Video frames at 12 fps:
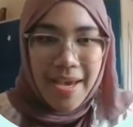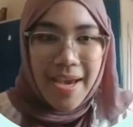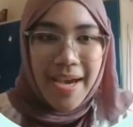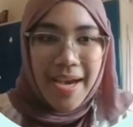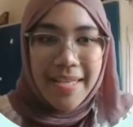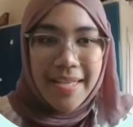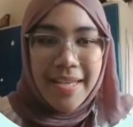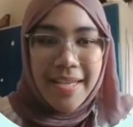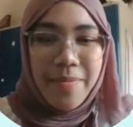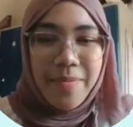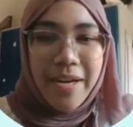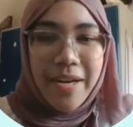
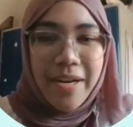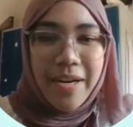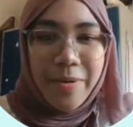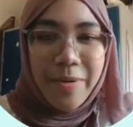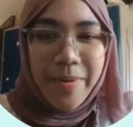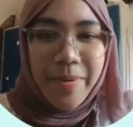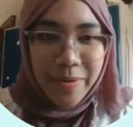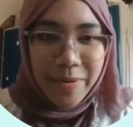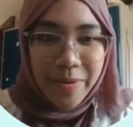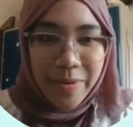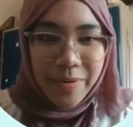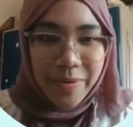Assalamualaikum and
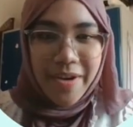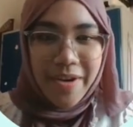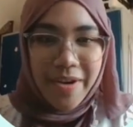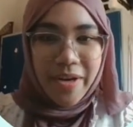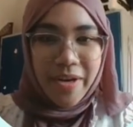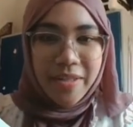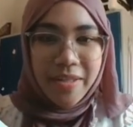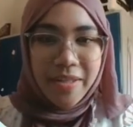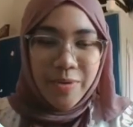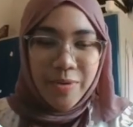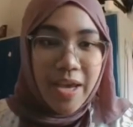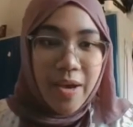good day everyone.
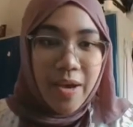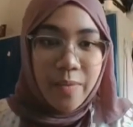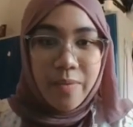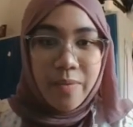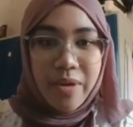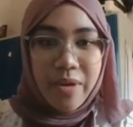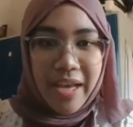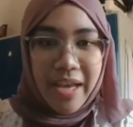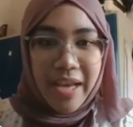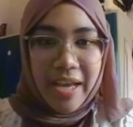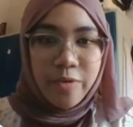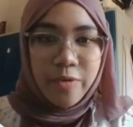Today we would
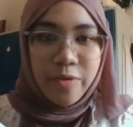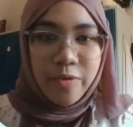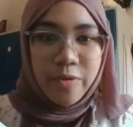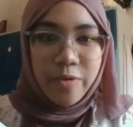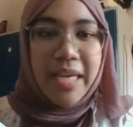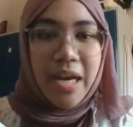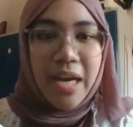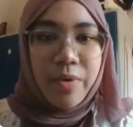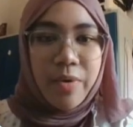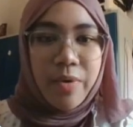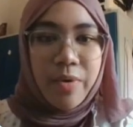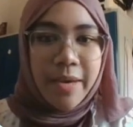like to present our
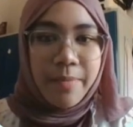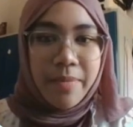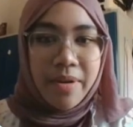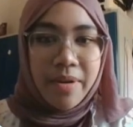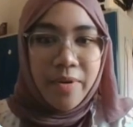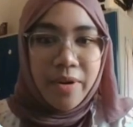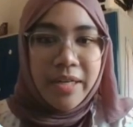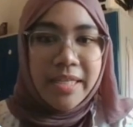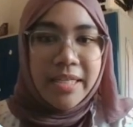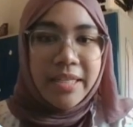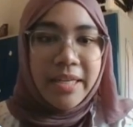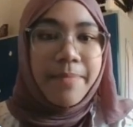assignment for
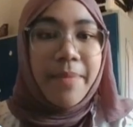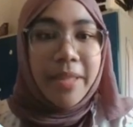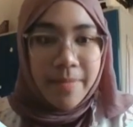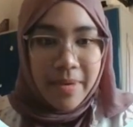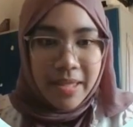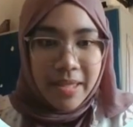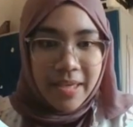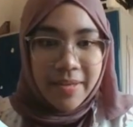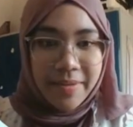discrete mathematics.